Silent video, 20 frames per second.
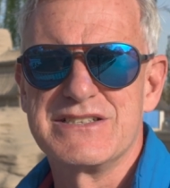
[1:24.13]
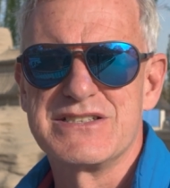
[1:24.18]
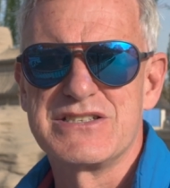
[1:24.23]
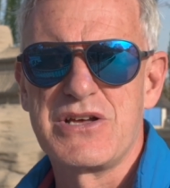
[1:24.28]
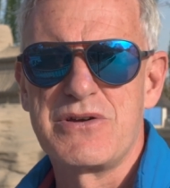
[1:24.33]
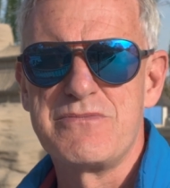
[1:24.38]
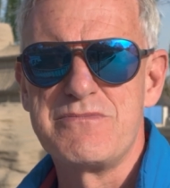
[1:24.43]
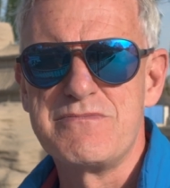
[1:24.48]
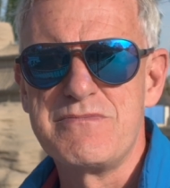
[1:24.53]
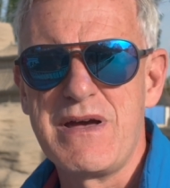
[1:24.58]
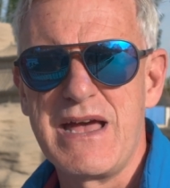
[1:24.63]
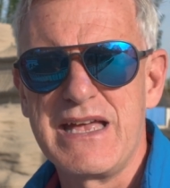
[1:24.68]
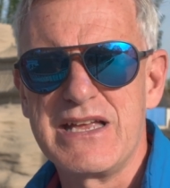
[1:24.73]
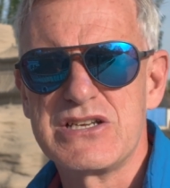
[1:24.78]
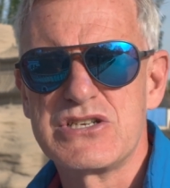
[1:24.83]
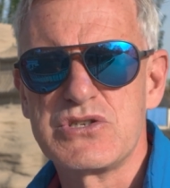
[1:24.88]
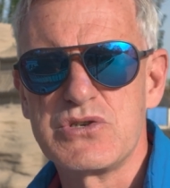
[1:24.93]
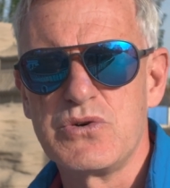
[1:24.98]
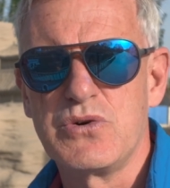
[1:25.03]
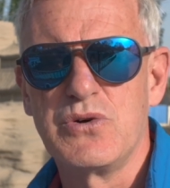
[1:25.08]
So make
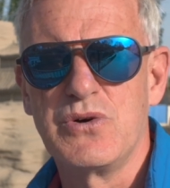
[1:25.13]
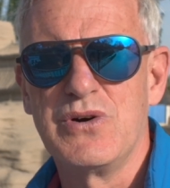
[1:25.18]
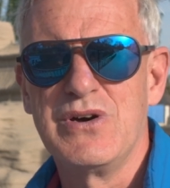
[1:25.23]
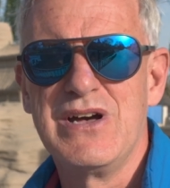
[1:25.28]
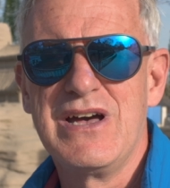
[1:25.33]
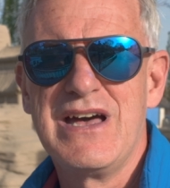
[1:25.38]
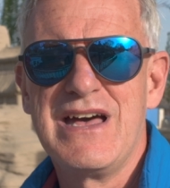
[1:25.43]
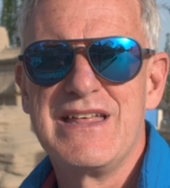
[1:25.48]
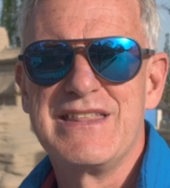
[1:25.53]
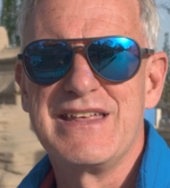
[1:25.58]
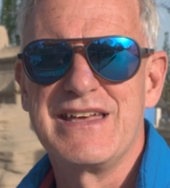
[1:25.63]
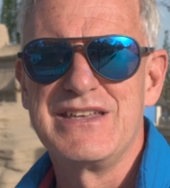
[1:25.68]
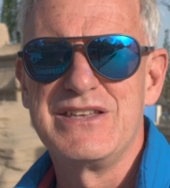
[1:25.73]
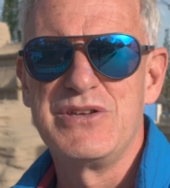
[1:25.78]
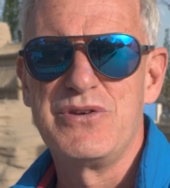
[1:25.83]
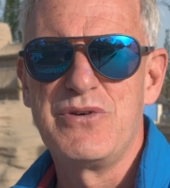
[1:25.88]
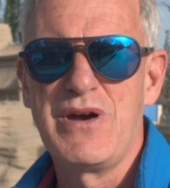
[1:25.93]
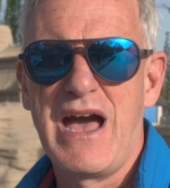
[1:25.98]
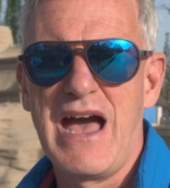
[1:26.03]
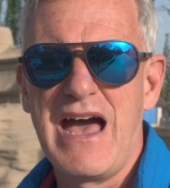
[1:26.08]
sure that
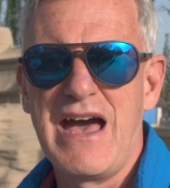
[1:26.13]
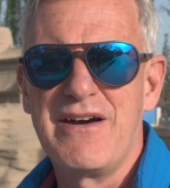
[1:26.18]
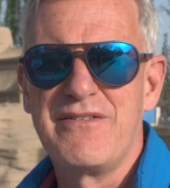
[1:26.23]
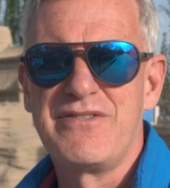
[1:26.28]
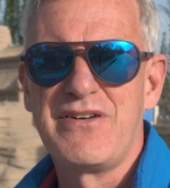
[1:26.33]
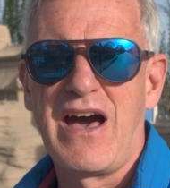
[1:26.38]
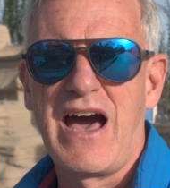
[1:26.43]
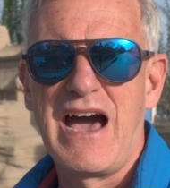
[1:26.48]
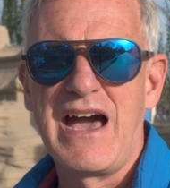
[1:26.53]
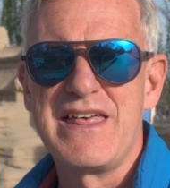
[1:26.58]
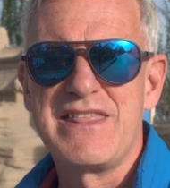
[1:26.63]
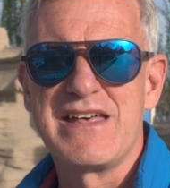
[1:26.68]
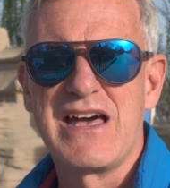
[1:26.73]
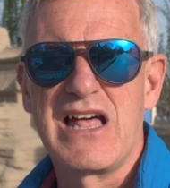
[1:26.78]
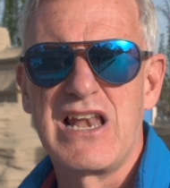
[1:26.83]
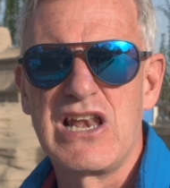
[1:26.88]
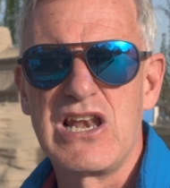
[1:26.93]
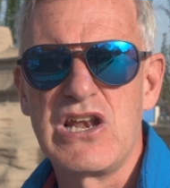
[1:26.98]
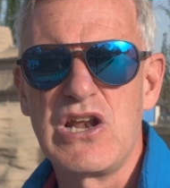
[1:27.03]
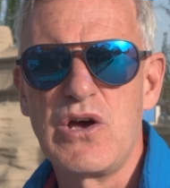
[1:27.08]
you have either
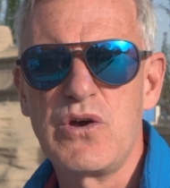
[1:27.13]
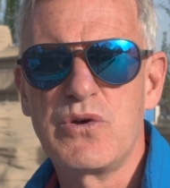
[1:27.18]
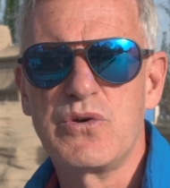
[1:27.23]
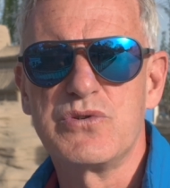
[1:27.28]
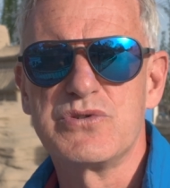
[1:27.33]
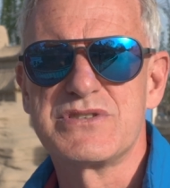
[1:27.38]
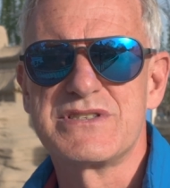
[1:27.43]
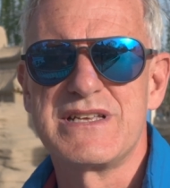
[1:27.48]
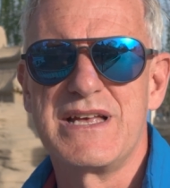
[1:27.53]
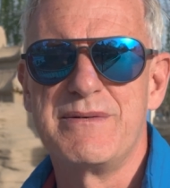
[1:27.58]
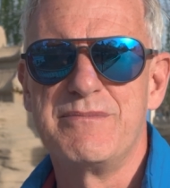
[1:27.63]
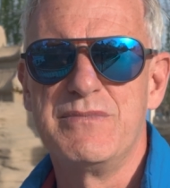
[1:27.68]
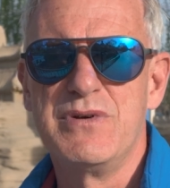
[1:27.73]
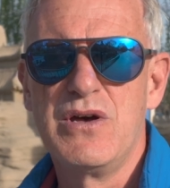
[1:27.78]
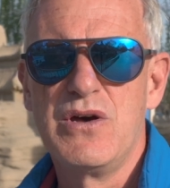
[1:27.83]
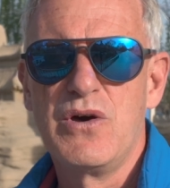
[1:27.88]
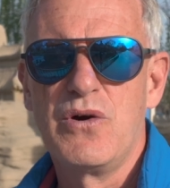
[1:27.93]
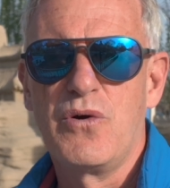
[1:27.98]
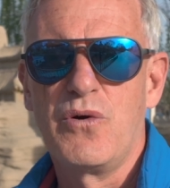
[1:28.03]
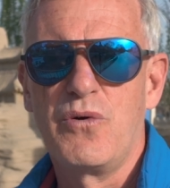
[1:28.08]
a local SIM
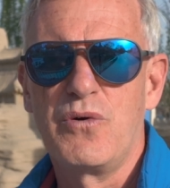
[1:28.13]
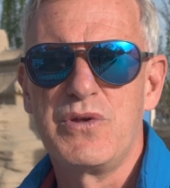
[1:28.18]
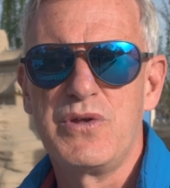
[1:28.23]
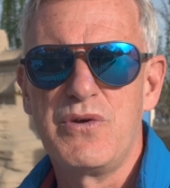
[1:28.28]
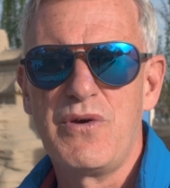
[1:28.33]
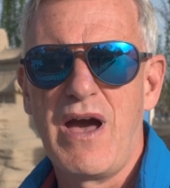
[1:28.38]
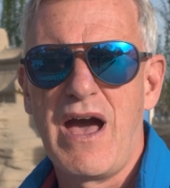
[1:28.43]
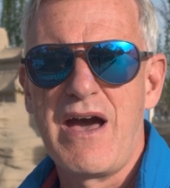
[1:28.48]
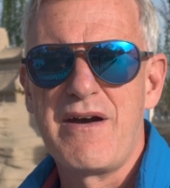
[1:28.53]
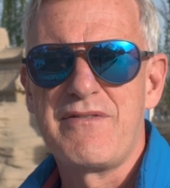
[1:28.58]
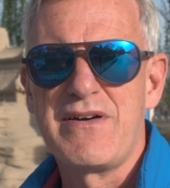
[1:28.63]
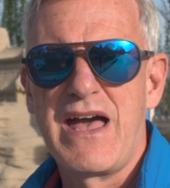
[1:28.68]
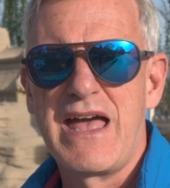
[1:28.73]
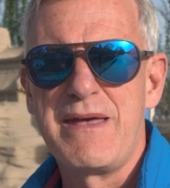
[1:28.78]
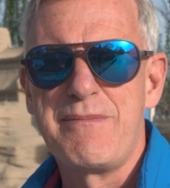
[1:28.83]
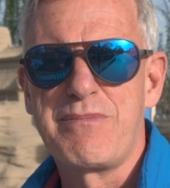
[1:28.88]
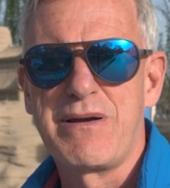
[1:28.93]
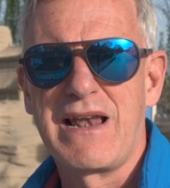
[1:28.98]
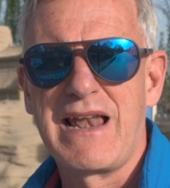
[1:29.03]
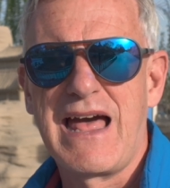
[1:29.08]
or you have
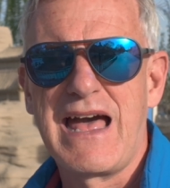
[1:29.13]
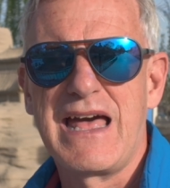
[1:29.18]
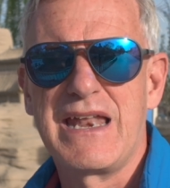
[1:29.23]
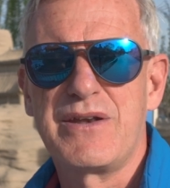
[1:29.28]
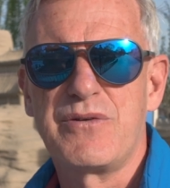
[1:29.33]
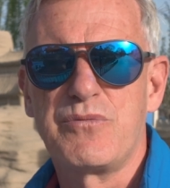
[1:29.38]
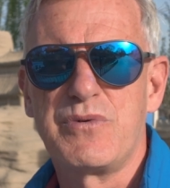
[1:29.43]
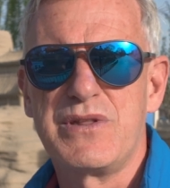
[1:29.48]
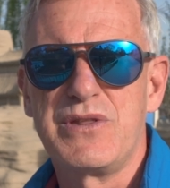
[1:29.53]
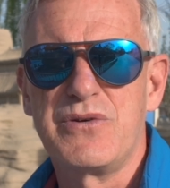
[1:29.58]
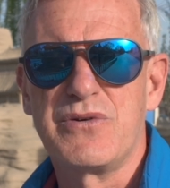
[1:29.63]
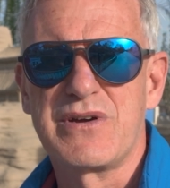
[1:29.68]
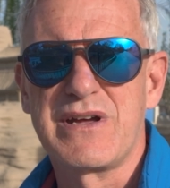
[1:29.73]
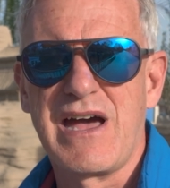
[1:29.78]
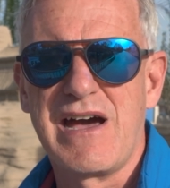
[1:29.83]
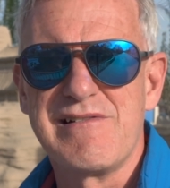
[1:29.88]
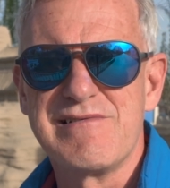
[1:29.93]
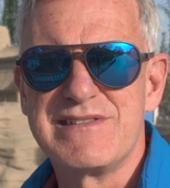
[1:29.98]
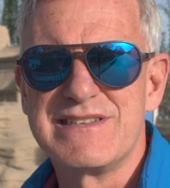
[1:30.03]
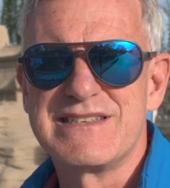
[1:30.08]
a plan with your
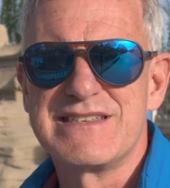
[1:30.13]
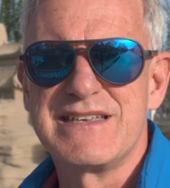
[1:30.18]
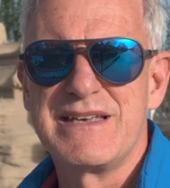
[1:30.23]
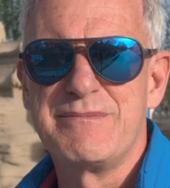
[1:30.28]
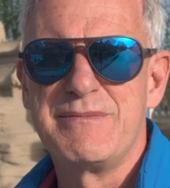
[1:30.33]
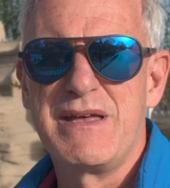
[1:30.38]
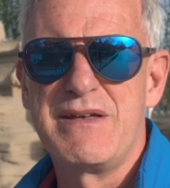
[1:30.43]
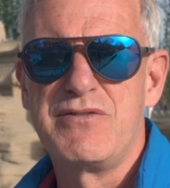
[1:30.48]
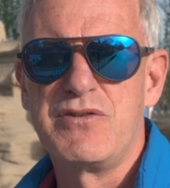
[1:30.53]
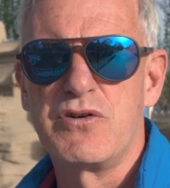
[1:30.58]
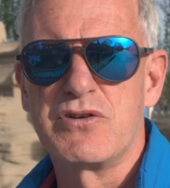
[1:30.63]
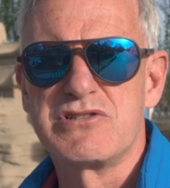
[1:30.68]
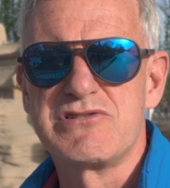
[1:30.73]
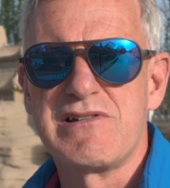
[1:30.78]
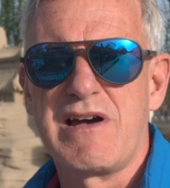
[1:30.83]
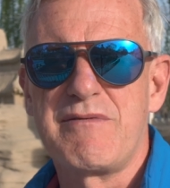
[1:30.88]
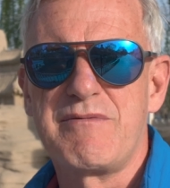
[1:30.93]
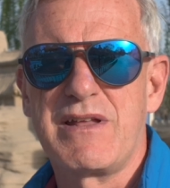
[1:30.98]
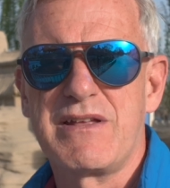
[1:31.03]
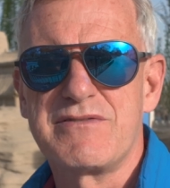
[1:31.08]
current SIM if you're
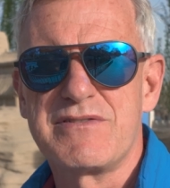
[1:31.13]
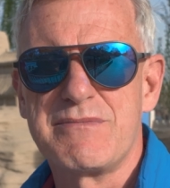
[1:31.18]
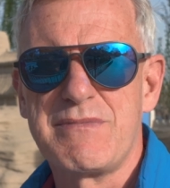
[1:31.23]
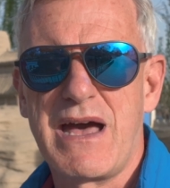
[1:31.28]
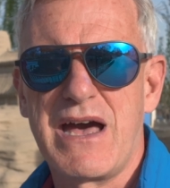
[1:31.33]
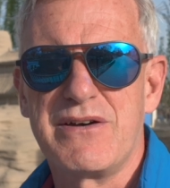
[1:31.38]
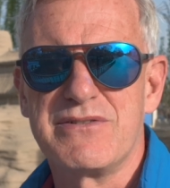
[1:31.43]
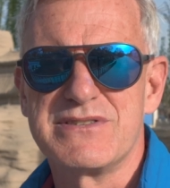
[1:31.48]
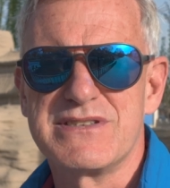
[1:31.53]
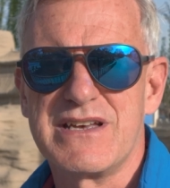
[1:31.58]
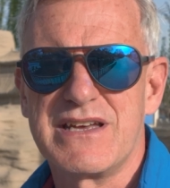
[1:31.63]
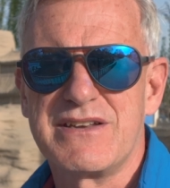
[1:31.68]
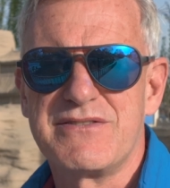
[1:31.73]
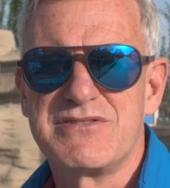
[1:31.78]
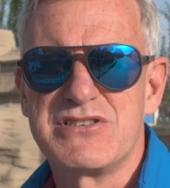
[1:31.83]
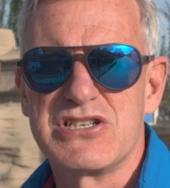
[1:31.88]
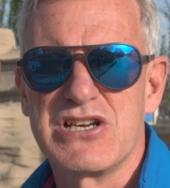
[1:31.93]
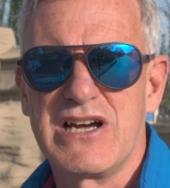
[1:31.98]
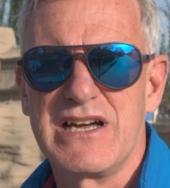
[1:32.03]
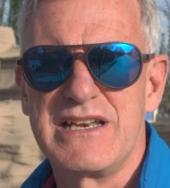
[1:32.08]
traveling from outside of
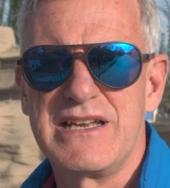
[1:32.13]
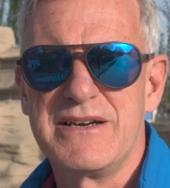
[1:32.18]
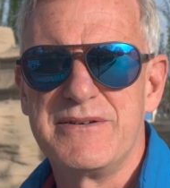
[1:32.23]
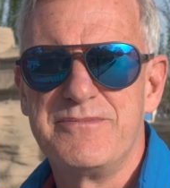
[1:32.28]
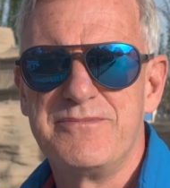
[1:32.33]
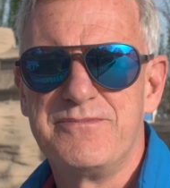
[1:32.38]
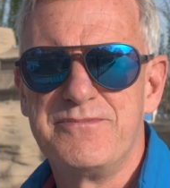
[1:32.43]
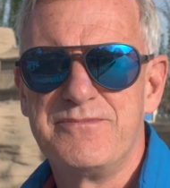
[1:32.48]
China.